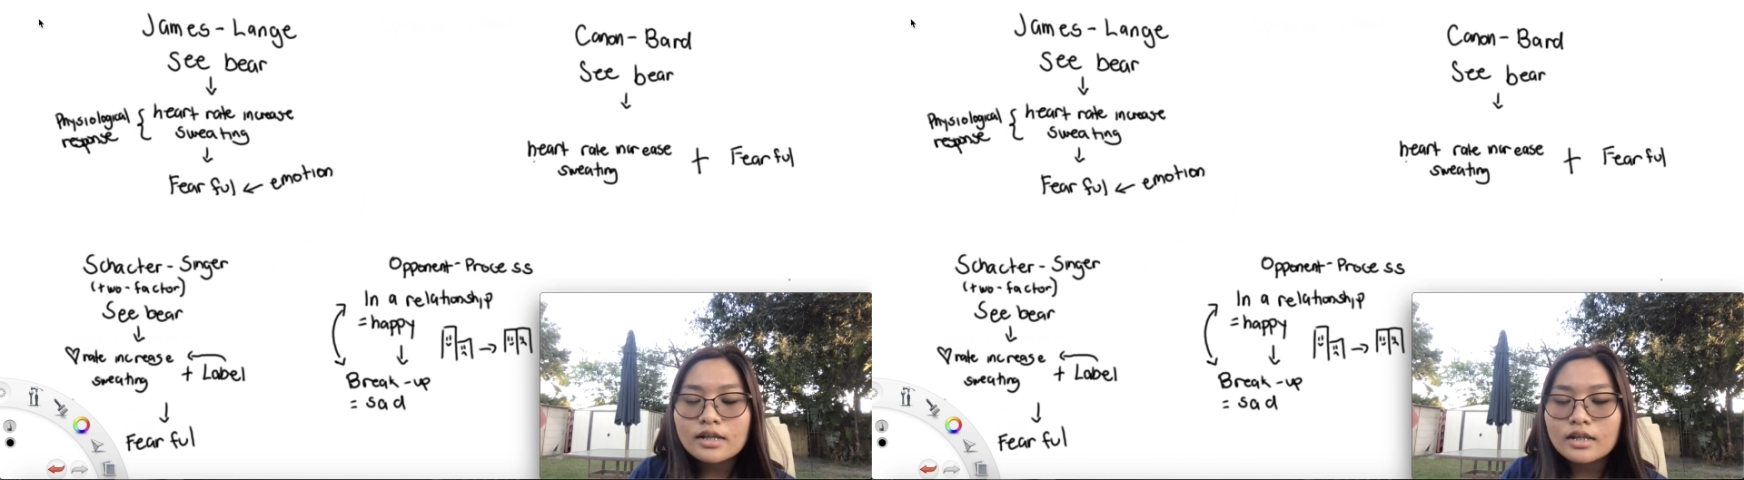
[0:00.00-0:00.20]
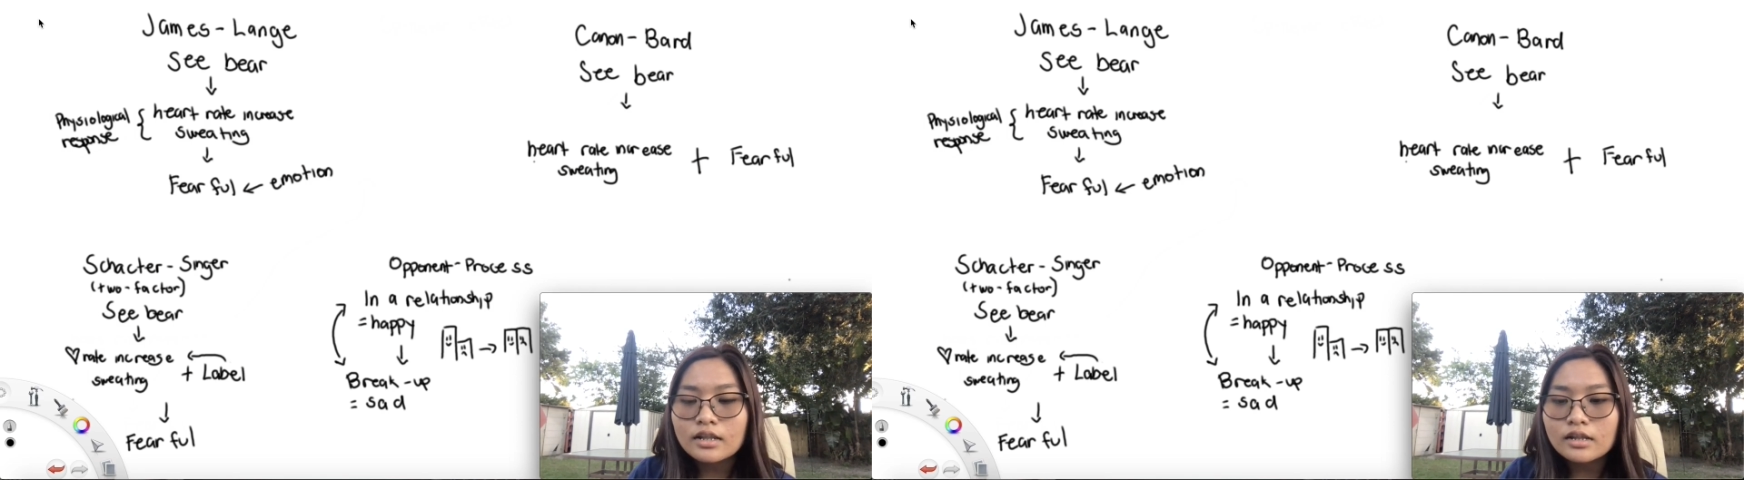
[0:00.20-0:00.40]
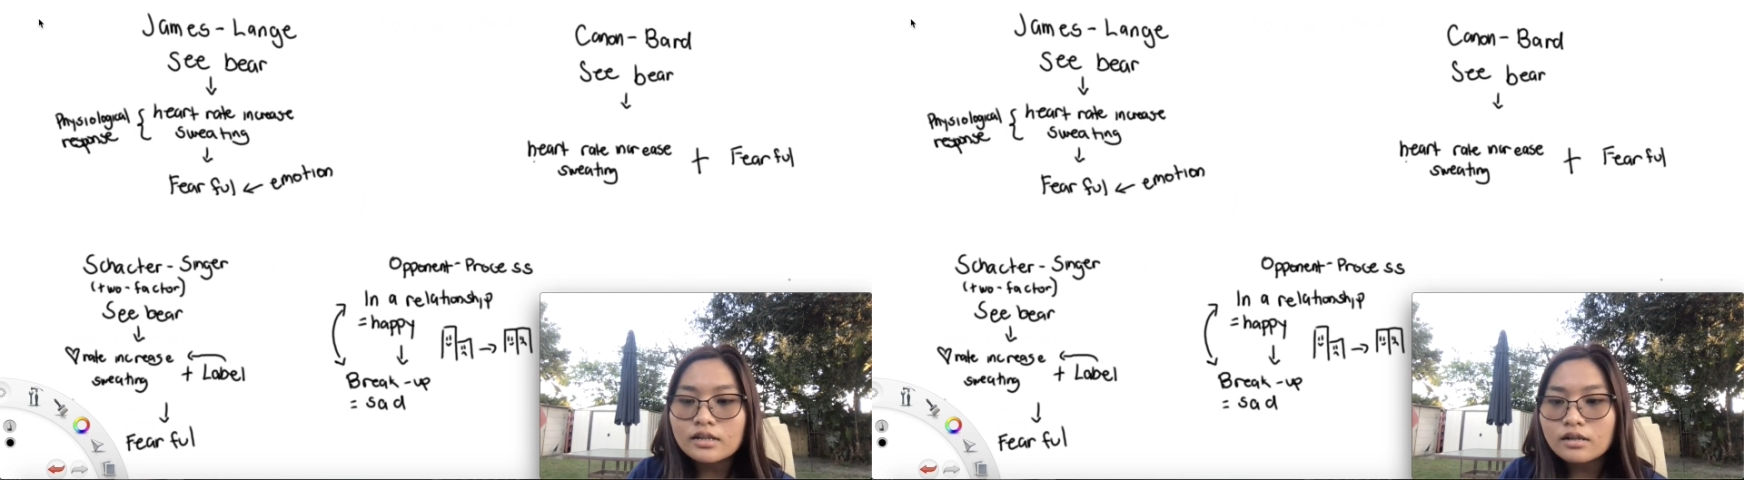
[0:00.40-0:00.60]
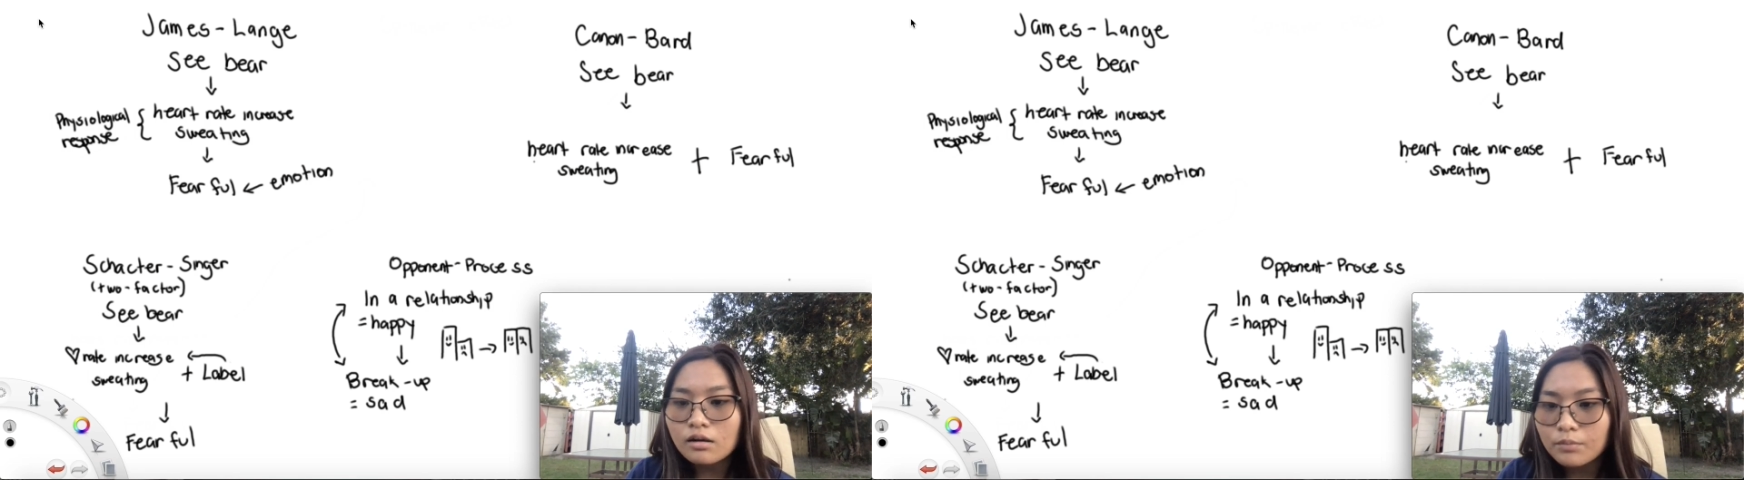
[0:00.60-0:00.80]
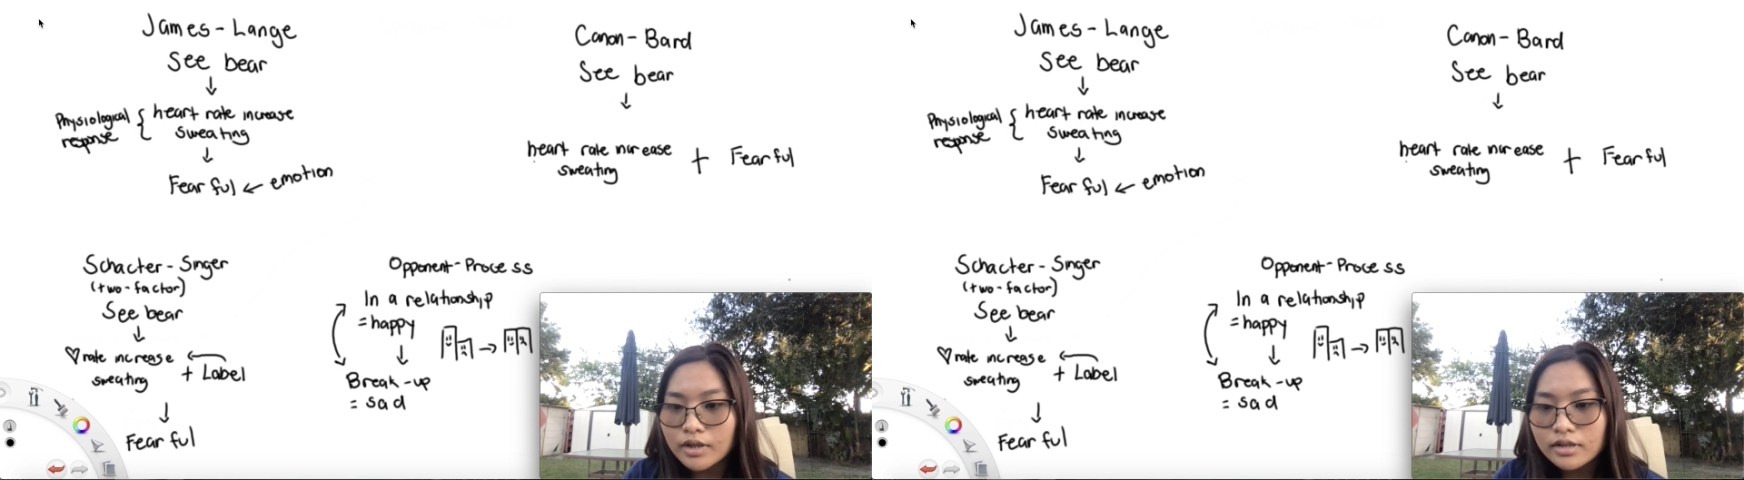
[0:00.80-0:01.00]
it does
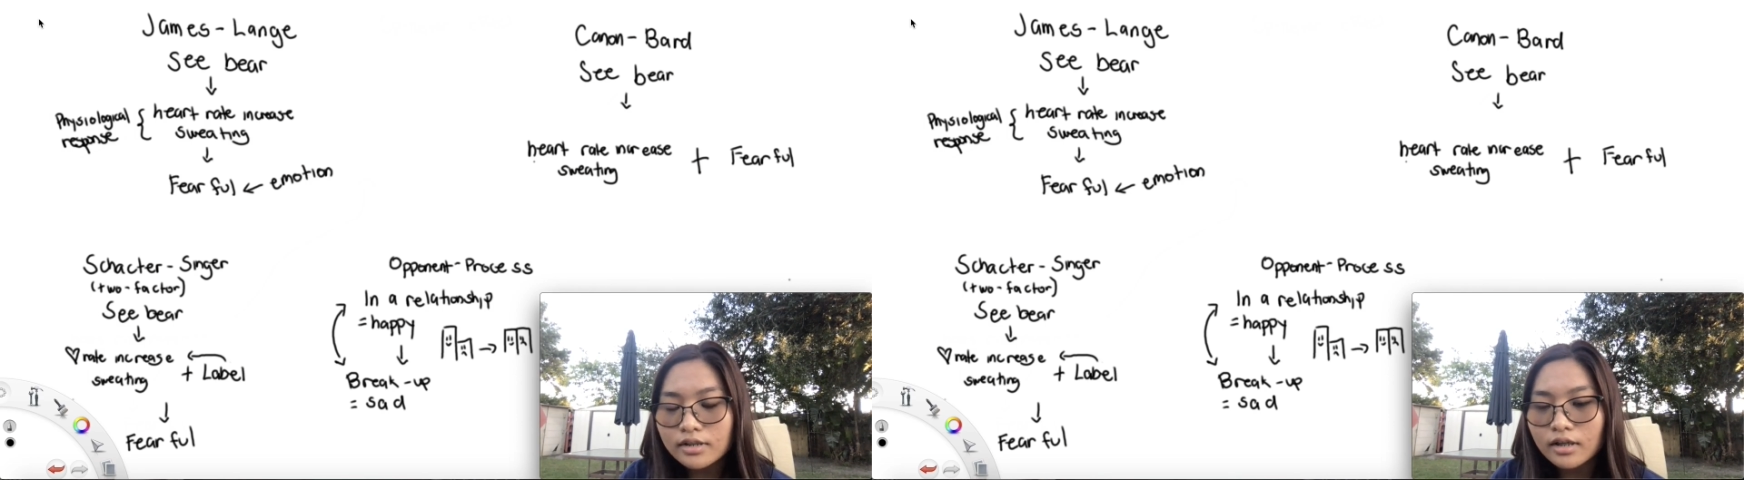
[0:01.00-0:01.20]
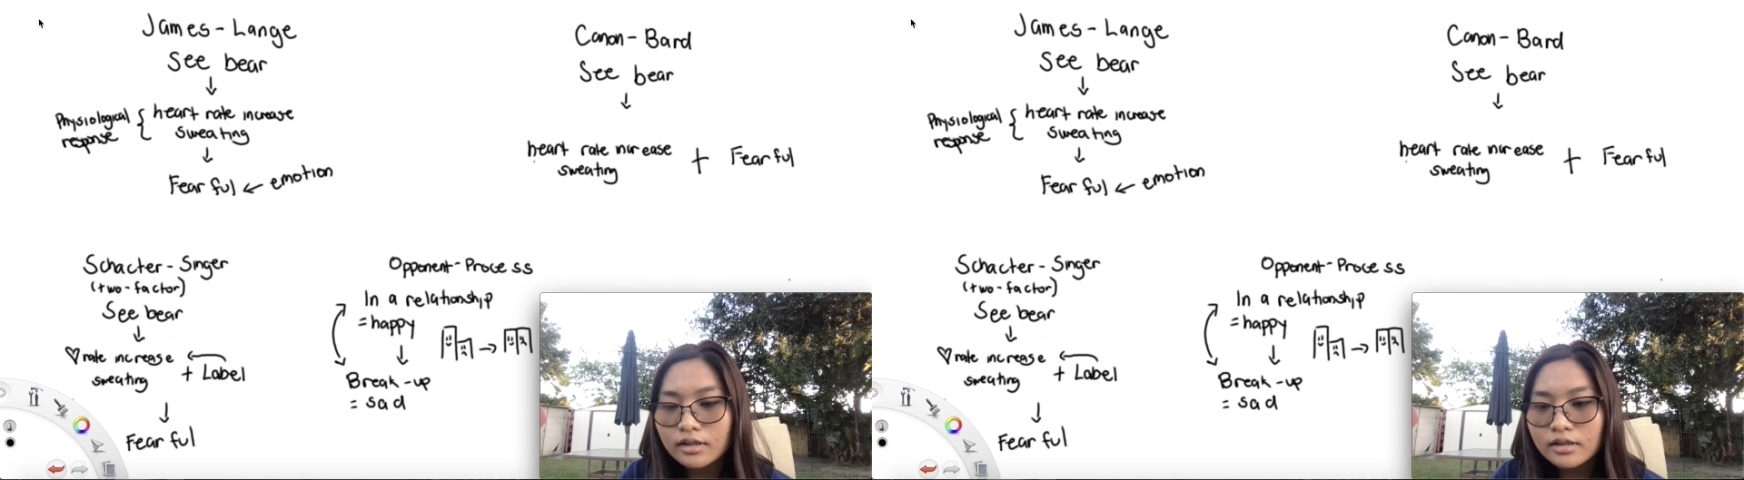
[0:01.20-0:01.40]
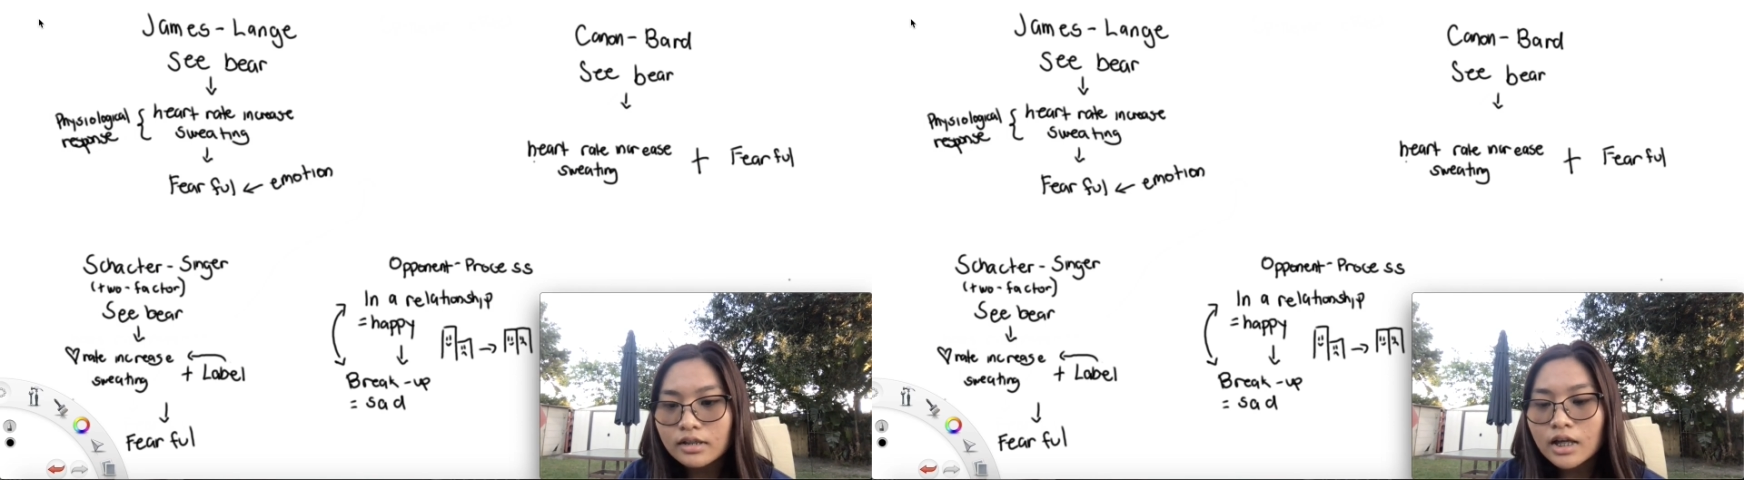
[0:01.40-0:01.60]
not make sense.